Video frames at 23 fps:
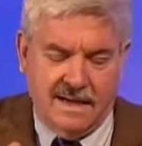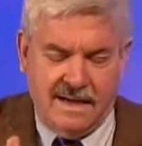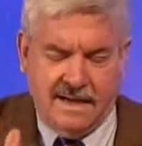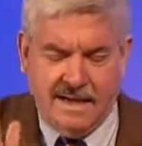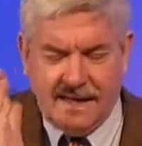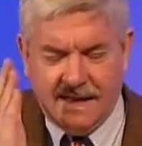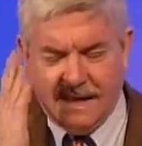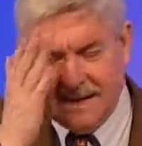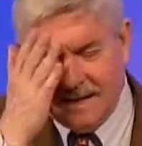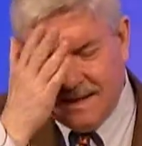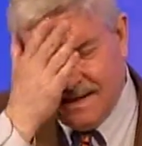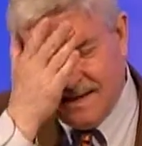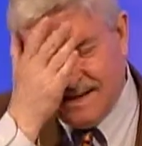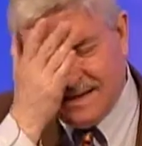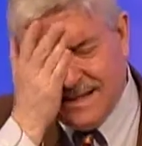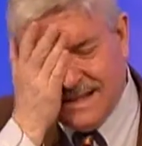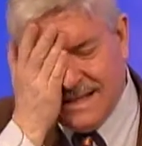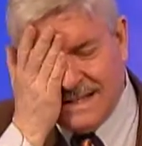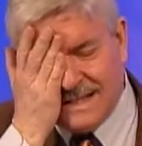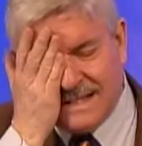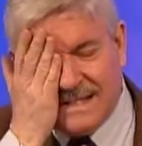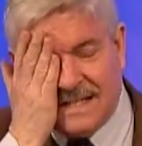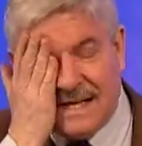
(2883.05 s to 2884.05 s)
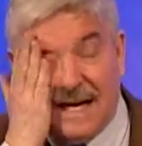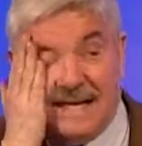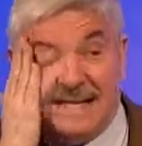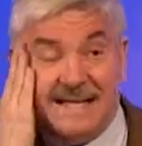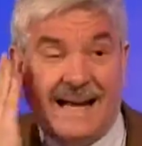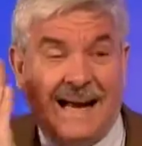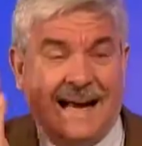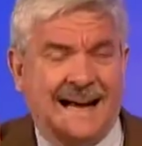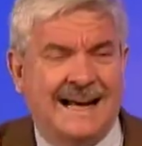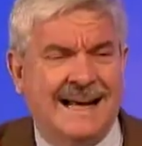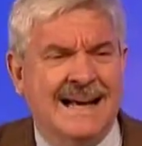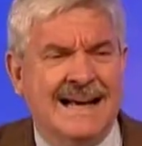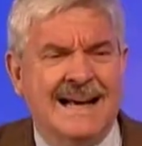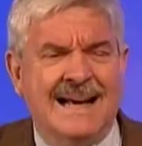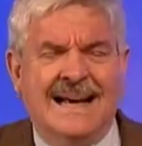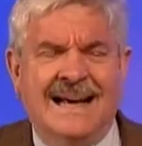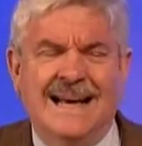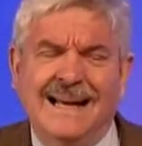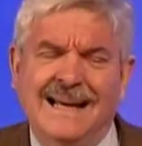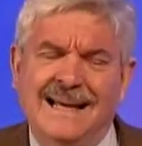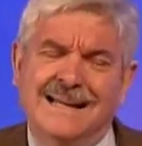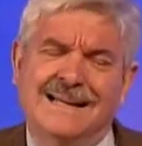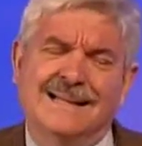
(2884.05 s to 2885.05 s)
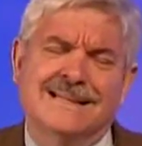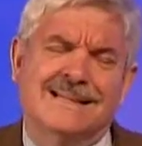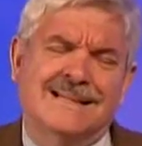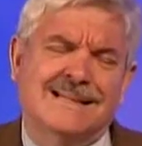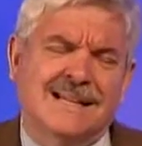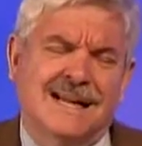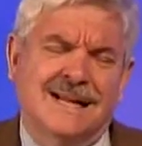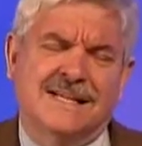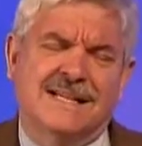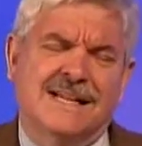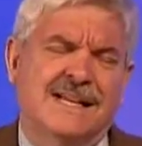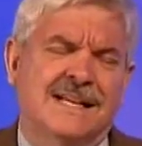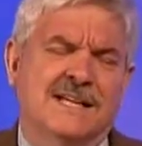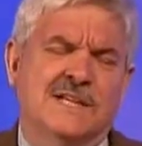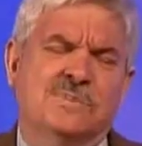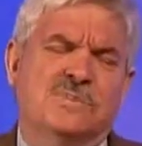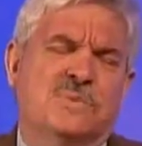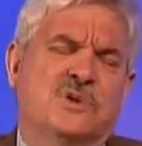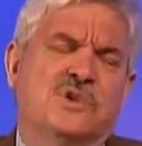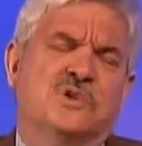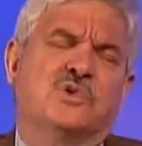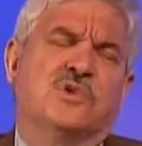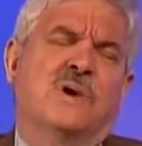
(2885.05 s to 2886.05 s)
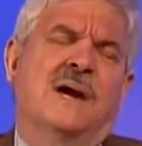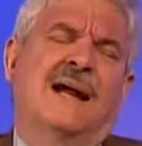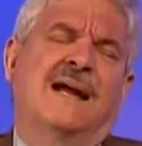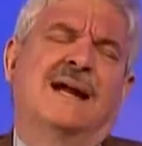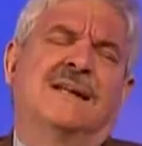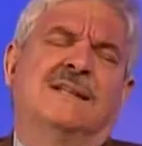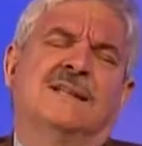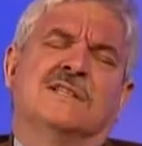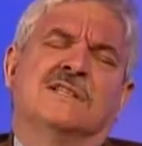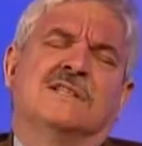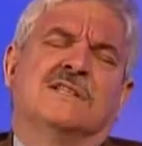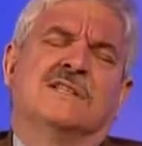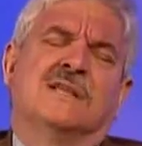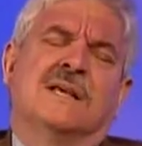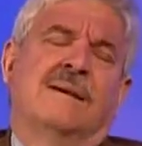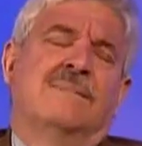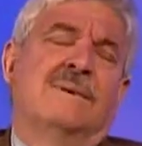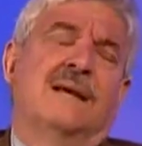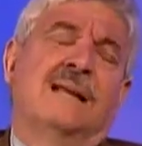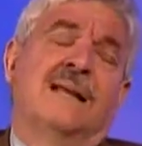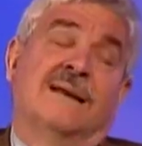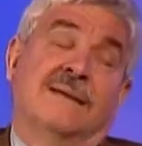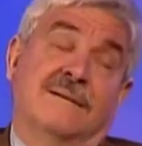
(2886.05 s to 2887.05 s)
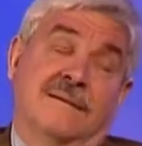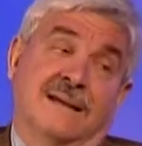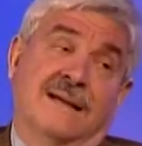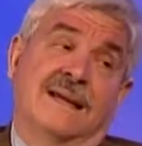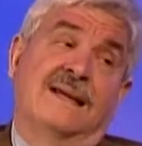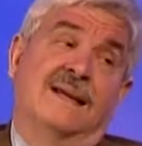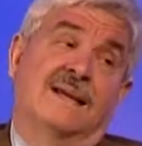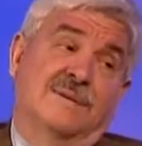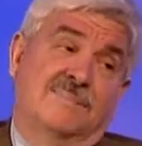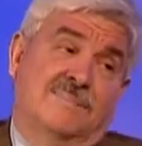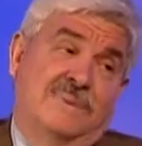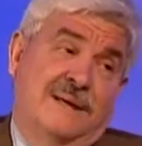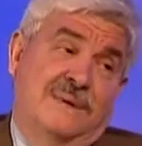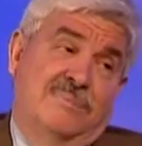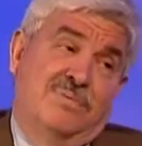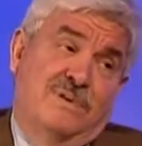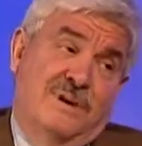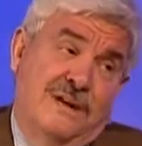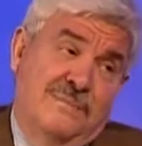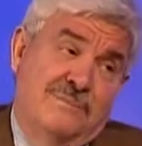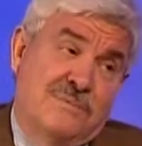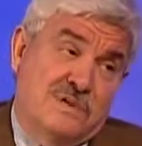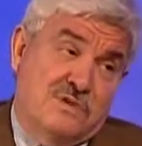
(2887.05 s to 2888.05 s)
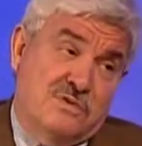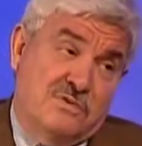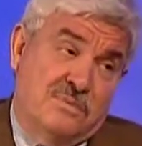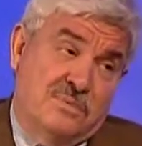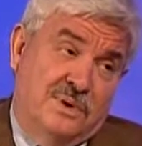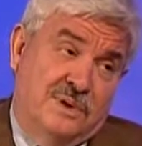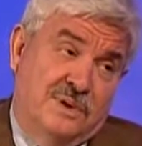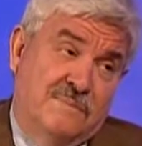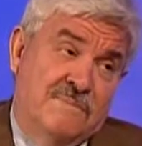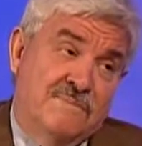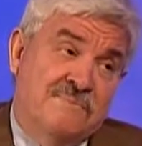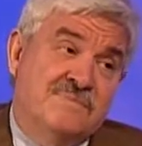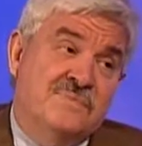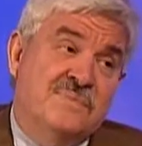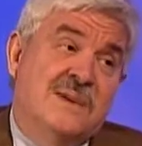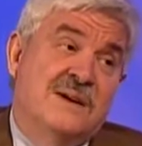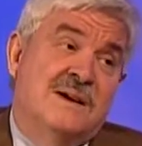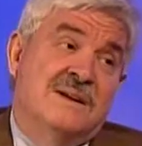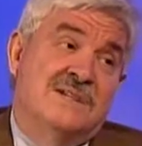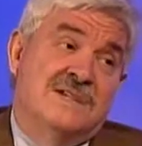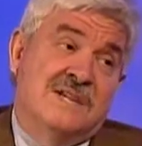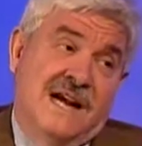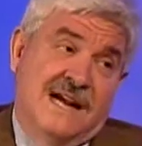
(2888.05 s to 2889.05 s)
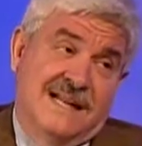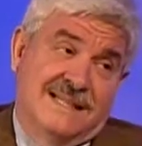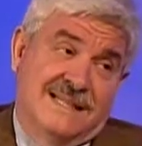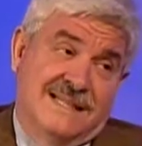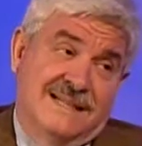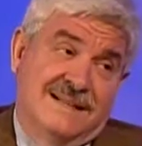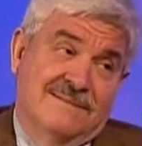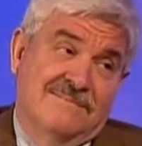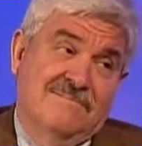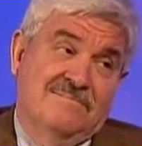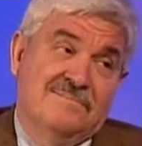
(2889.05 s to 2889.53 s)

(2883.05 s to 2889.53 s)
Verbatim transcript: it, it is didactic, and he is such. He is portrayed. I mean, he could be pretty miserable, Johnson,